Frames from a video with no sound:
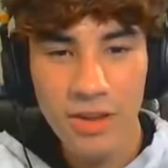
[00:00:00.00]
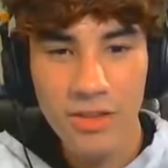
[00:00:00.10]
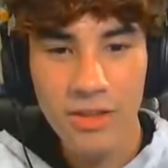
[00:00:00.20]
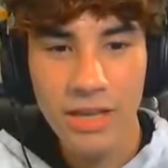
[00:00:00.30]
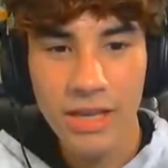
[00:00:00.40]

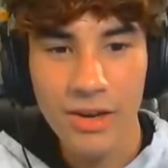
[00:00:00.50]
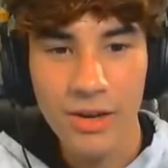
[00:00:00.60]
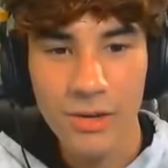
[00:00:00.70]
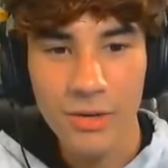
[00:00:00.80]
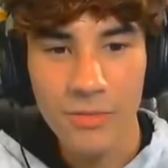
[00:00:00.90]
on like,
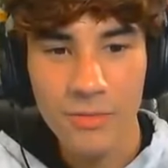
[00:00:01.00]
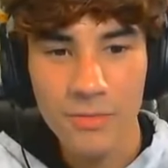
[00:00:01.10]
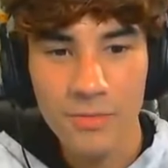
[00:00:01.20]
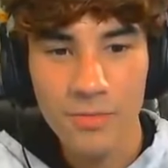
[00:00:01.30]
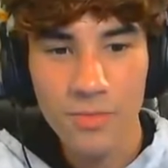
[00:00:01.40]
uh,
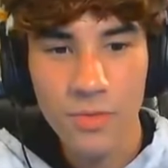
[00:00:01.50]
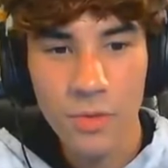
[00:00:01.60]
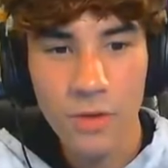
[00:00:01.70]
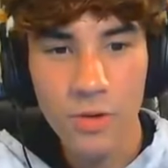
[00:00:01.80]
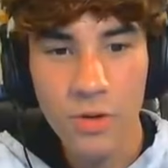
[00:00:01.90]

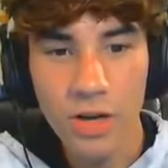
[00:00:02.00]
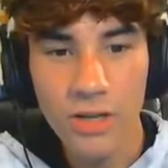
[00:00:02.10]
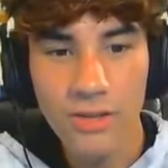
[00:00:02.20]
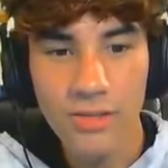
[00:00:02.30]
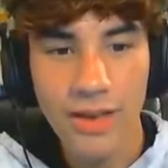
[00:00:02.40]
whenever you log
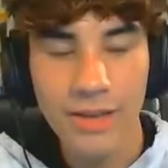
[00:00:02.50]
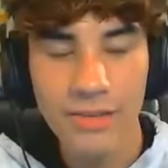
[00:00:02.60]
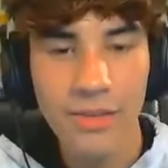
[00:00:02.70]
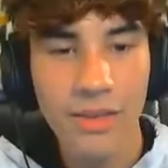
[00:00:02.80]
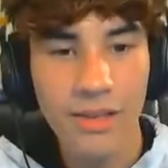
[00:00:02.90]
into
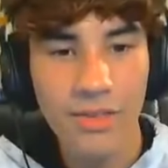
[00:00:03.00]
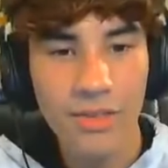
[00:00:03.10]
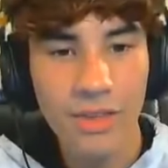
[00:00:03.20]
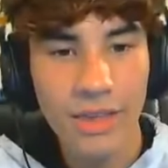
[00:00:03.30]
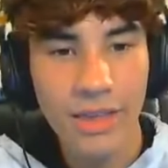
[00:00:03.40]
sites and it's
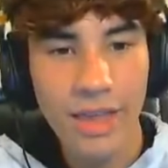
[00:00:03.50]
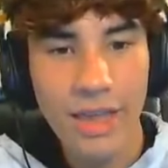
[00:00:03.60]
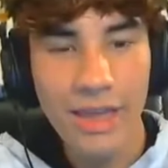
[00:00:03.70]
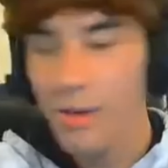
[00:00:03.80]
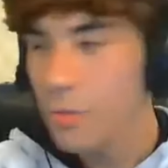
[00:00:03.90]
like
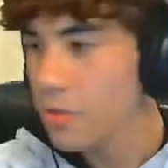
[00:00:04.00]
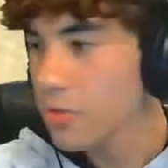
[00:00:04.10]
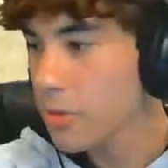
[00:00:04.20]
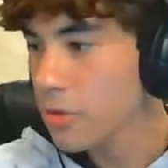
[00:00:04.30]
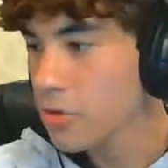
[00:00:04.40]
hey what's
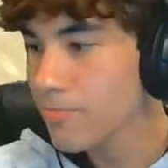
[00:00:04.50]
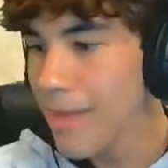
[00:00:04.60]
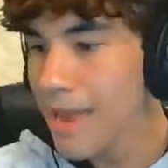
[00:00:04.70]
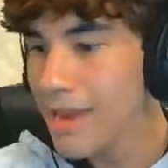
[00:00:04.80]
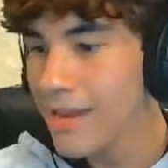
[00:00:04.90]
your mother's
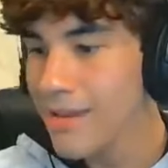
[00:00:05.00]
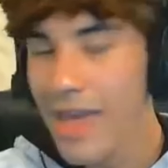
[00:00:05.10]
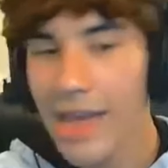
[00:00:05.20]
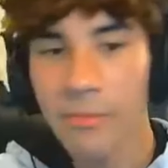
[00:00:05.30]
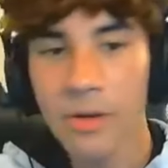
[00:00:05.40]
maiden
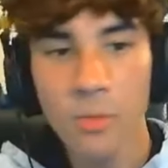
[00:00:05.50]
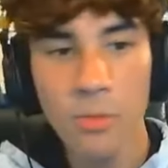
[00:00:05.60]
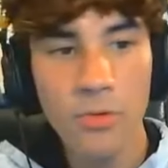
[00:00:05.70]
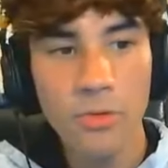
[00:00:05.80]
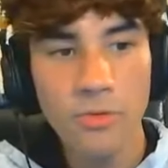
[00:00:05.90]
name
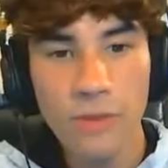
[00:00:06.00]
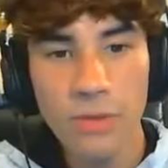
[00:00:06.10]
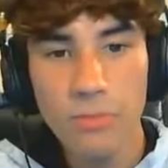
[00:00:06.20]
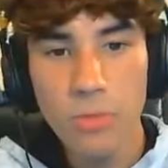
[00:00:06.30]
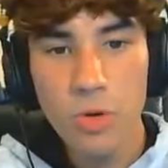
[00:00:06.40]
what was your
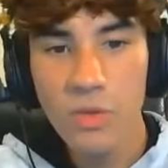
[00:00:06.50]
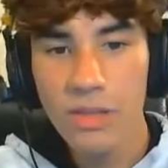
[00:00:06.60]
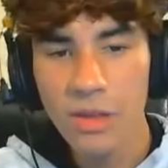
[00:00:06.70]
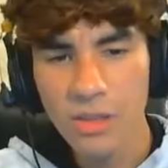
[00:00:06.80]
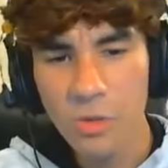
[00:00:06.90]
favorite movie
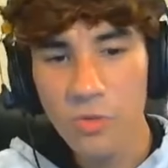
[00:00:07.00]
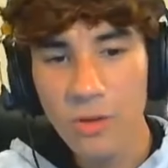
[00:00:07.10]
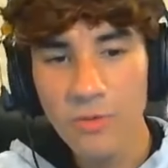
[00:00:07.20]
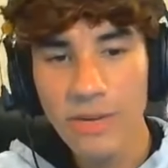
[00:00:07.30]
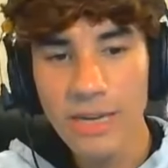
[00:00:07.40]
like those
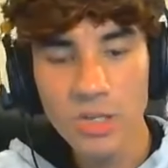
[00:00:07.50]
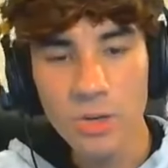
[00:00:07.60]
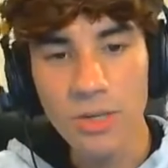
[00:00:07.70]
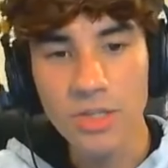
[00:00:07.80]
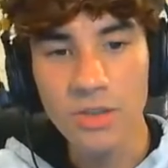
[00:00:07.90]
verification
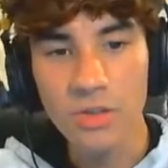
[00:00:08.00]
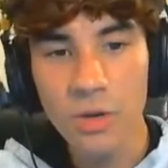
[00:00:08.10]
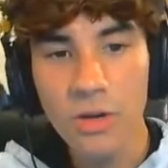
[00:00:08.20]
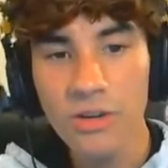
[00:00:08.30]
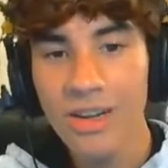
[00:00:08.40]
questions
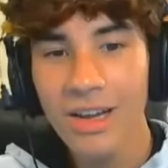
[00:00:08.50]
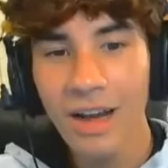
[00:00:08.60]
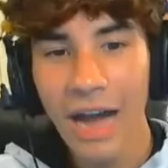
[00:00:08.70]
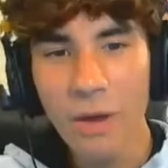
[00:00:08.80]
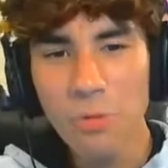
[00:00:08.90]
well
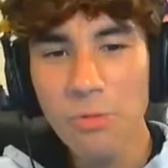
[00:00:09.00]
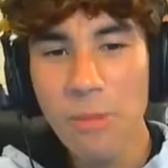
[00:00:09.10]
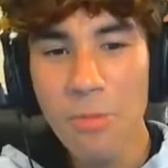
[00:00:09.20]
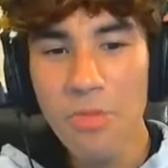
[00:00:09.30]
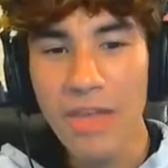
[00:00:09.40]
i don't
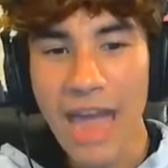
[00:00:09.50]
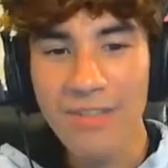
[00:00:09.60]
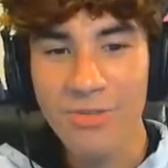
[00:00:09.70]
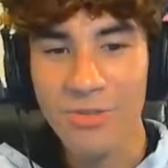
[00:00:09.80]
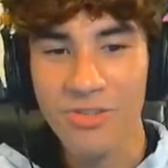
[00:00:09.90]
remember the
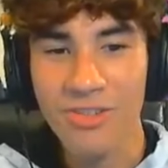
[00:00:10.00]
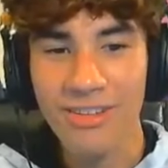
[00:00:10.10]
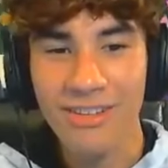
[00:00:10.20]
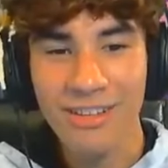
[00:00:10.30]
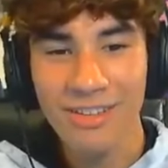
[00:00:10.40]
answers
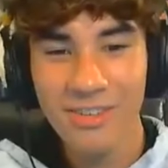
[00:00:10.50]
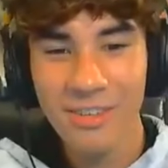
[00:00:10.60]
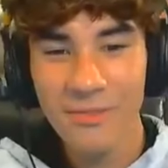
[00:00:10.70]
to the